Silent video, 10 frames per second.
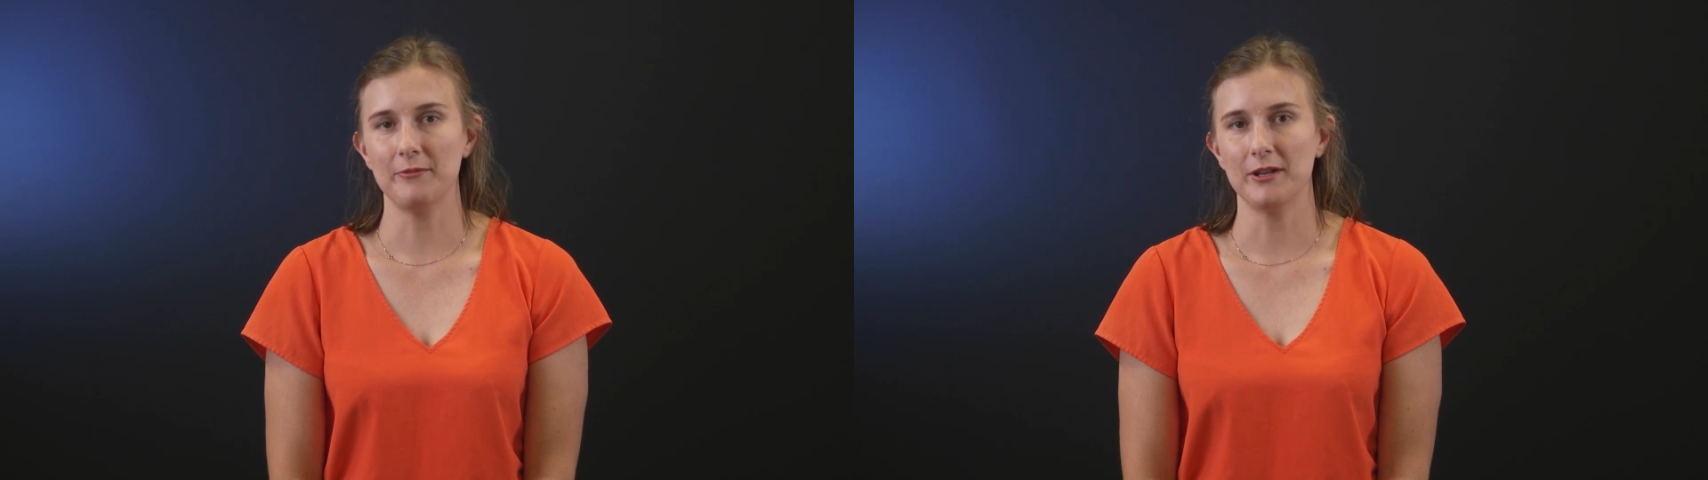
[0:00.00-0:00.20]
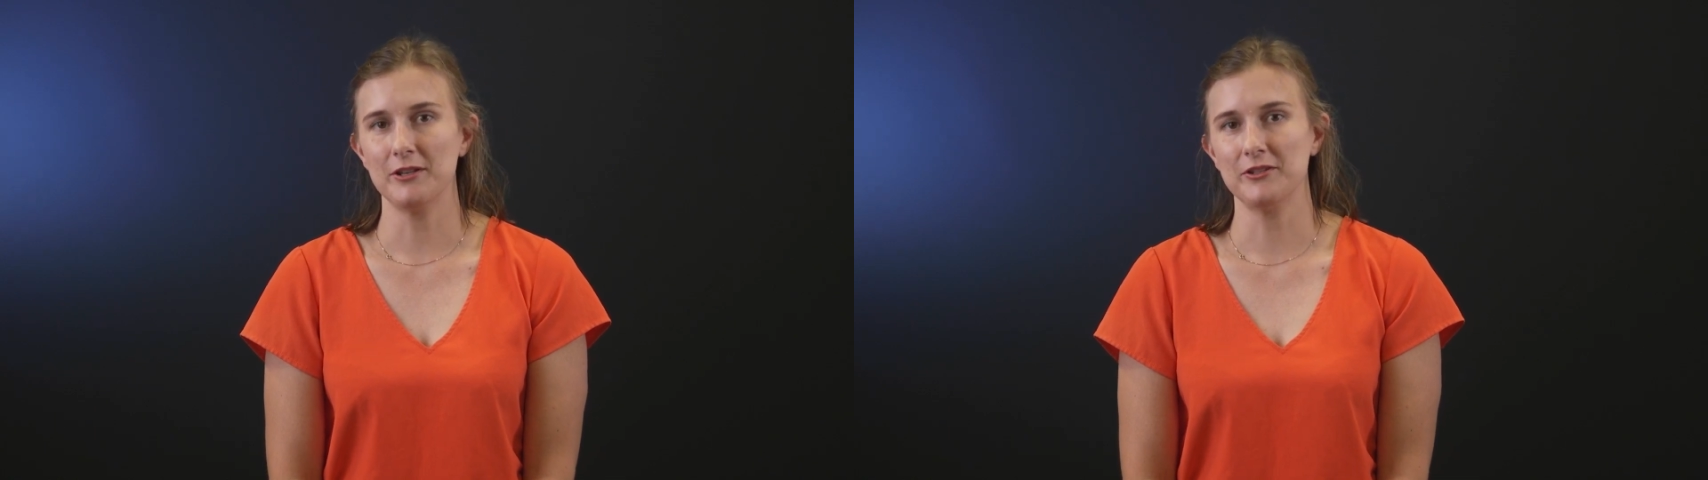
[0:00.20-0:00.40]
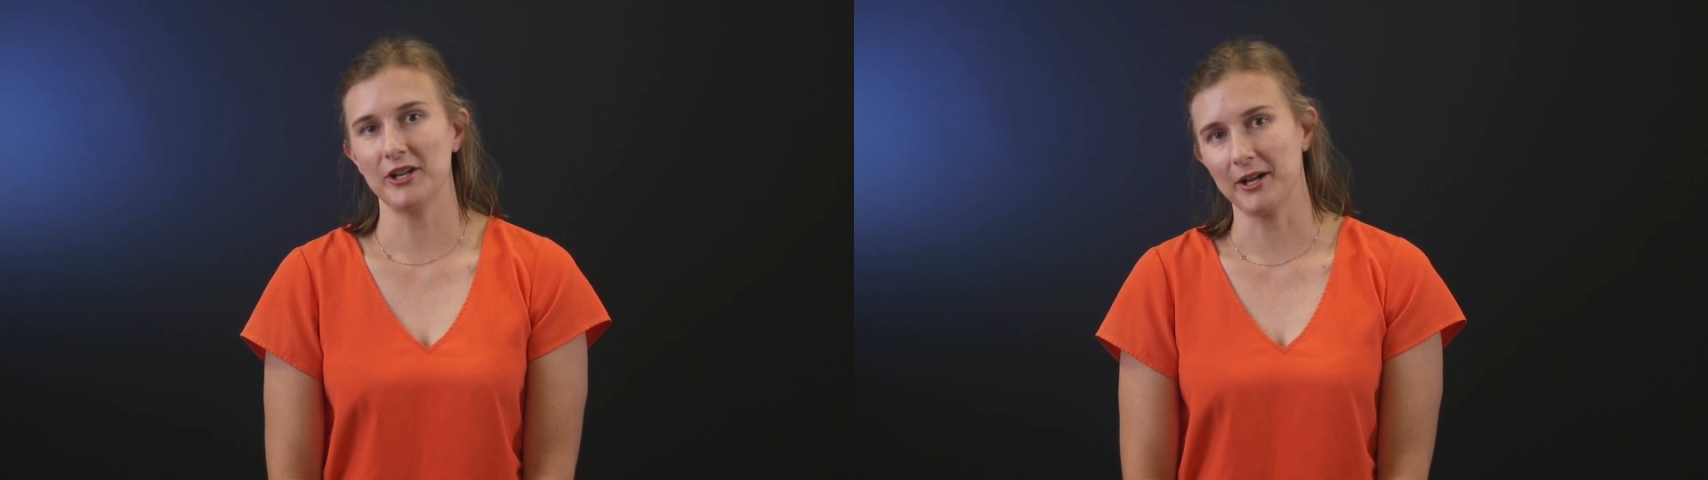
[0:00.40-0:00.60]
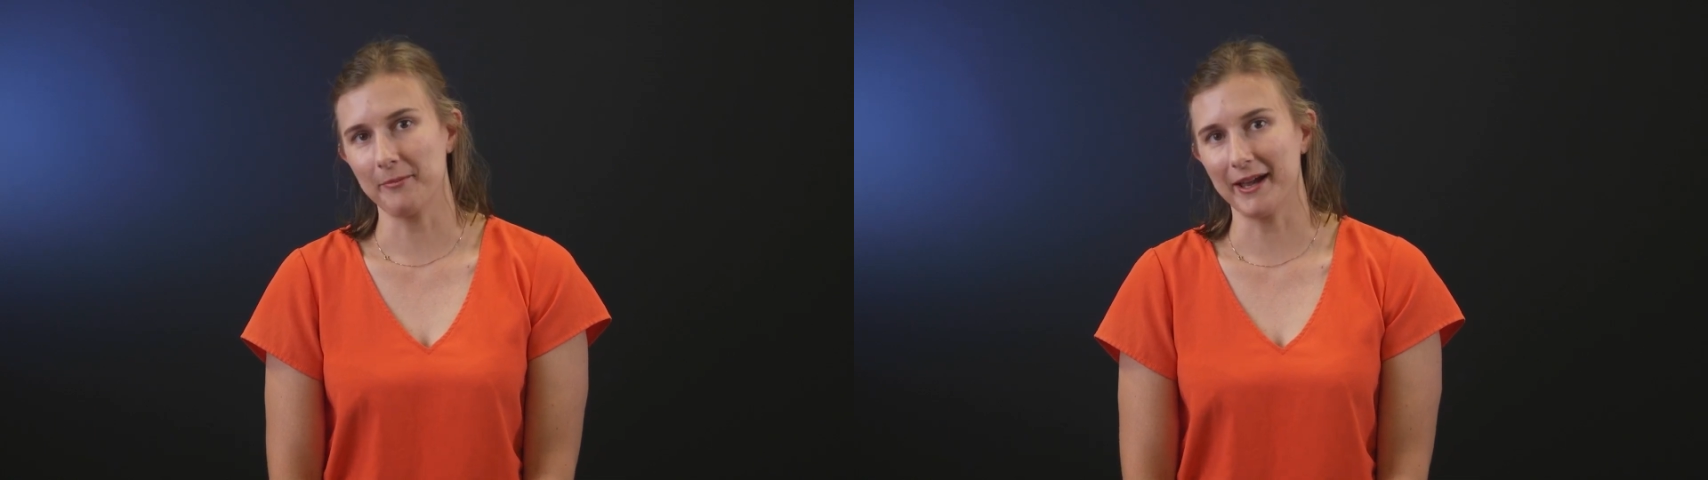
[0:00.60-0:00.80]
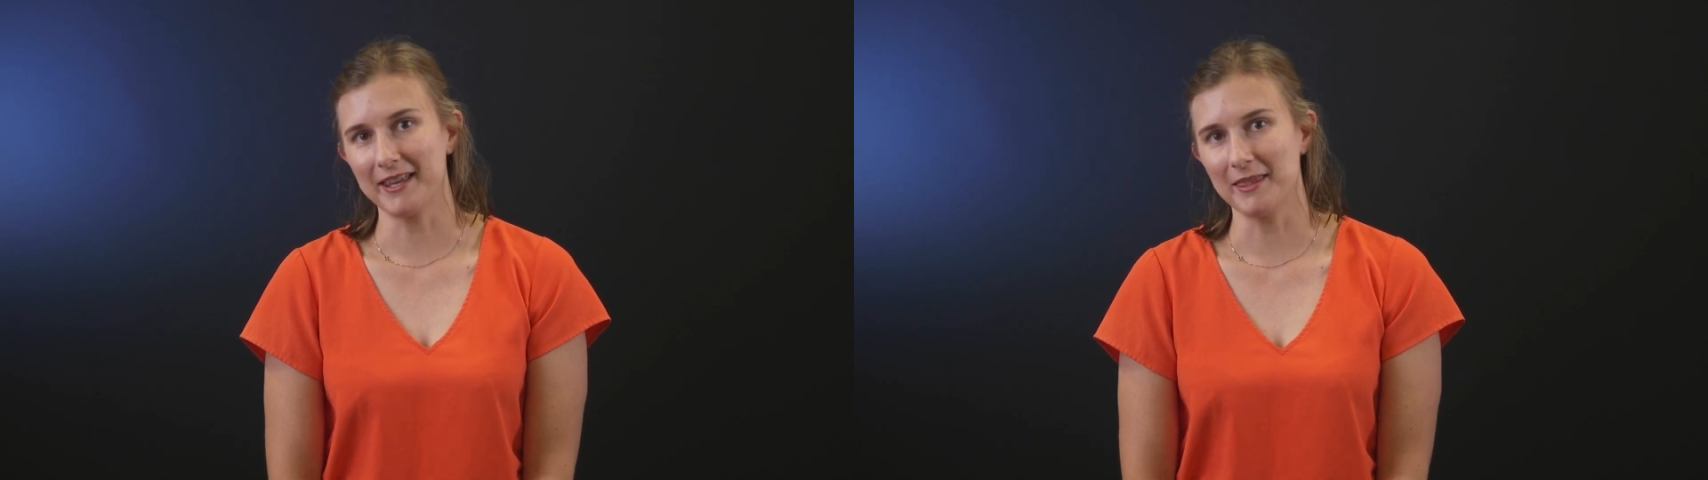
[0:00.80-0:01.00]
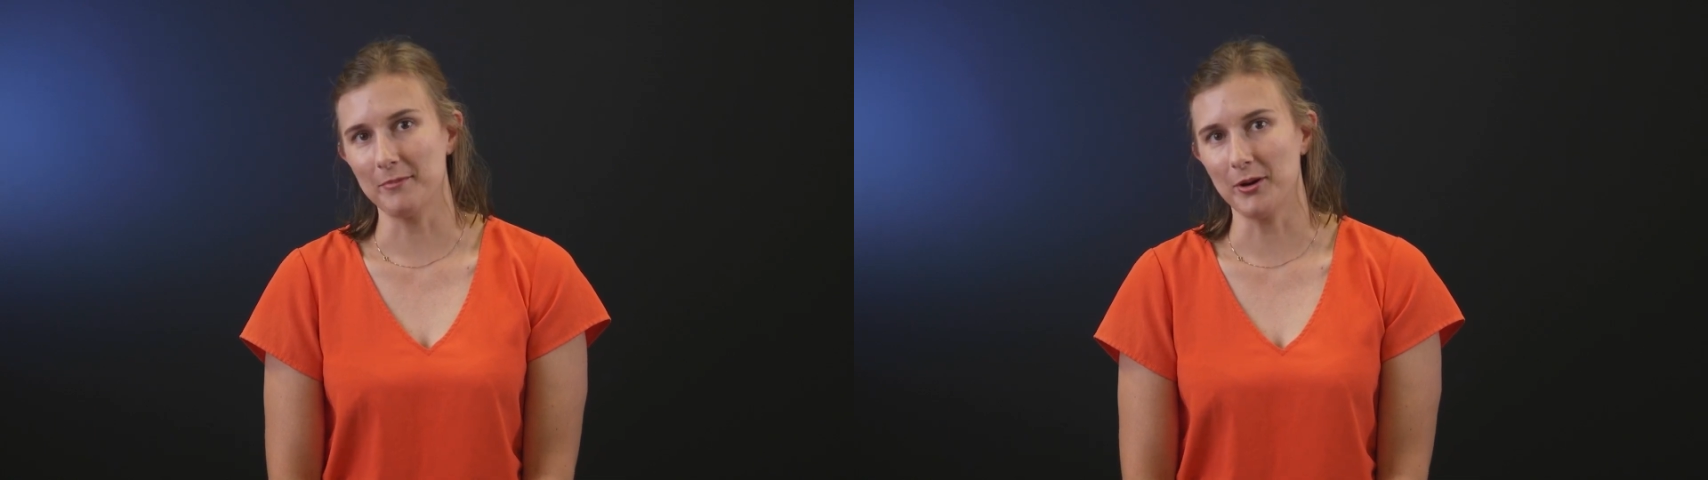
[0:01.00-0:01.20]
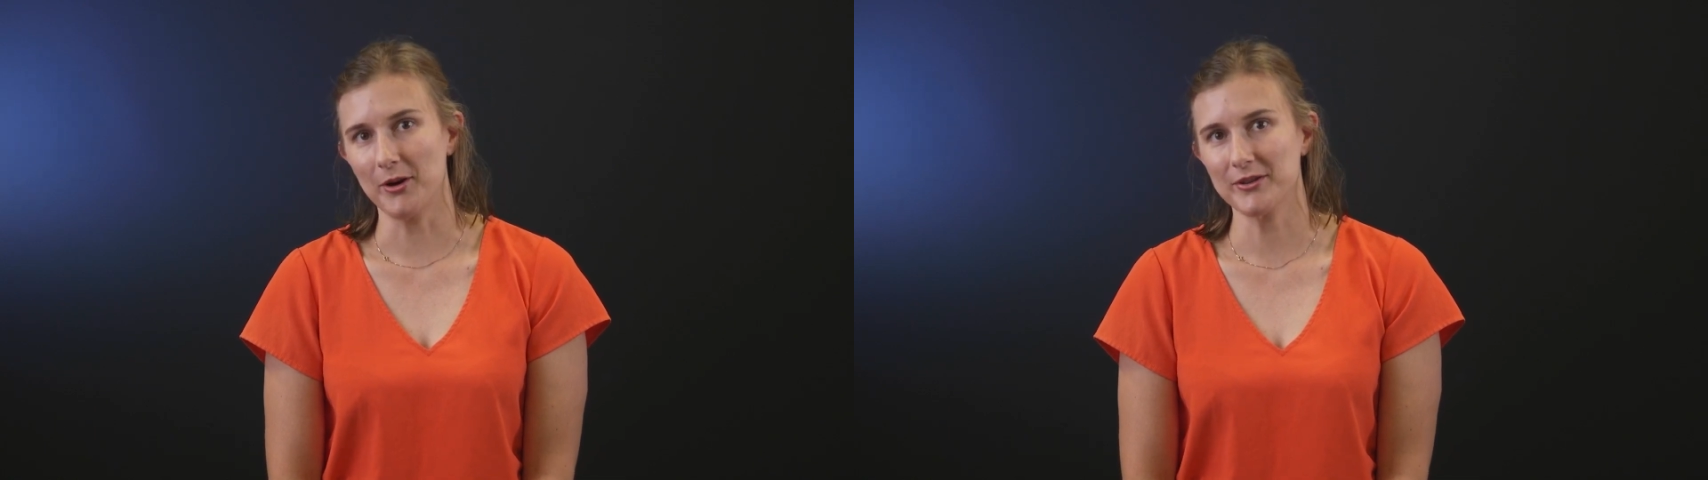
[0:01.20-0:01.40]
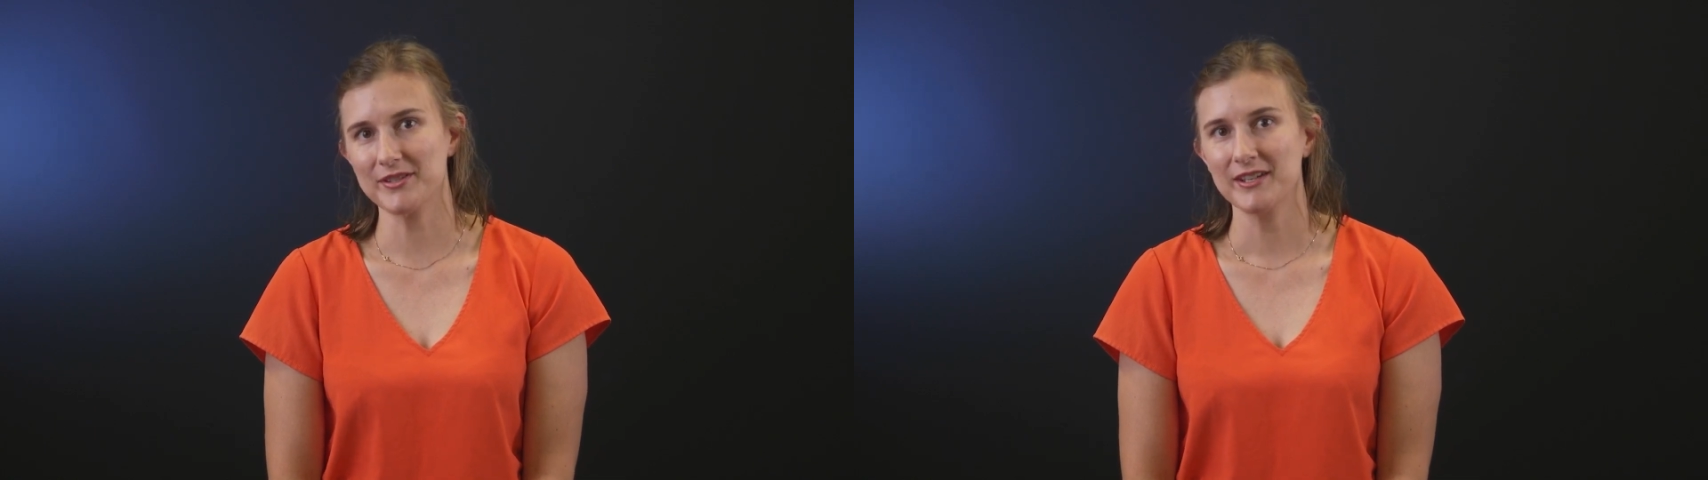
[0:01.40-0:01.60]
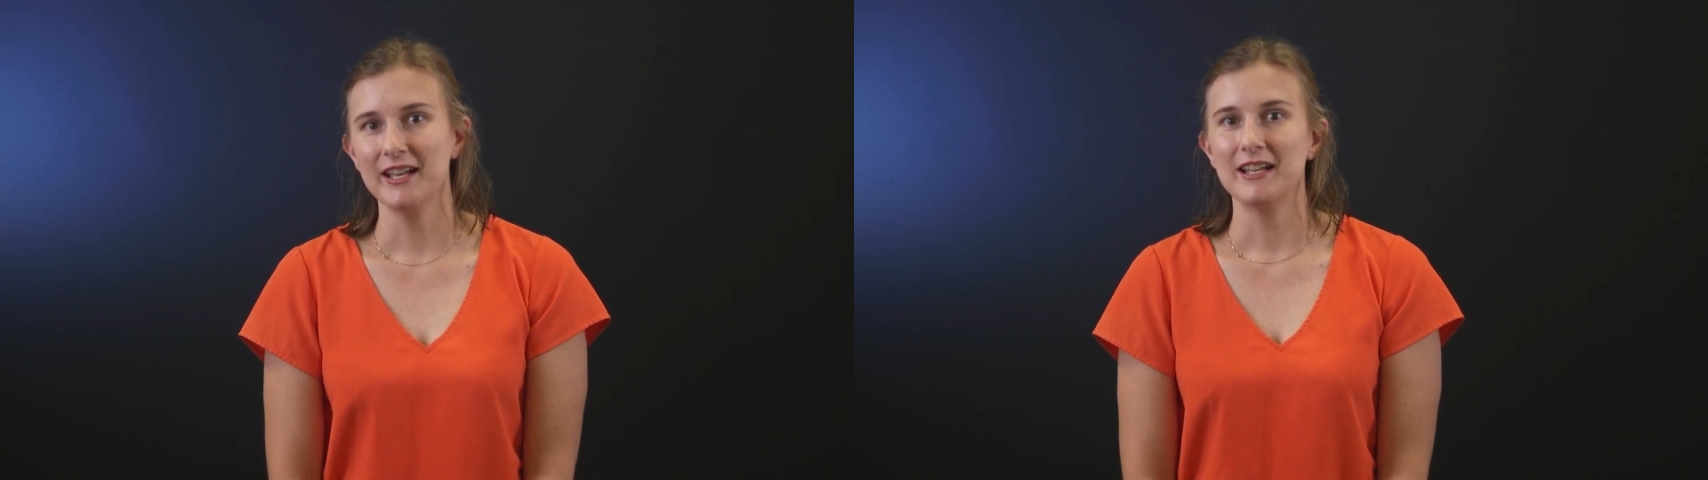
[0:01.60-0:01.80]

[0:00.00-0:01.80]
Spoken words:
when you chuck it back in the box.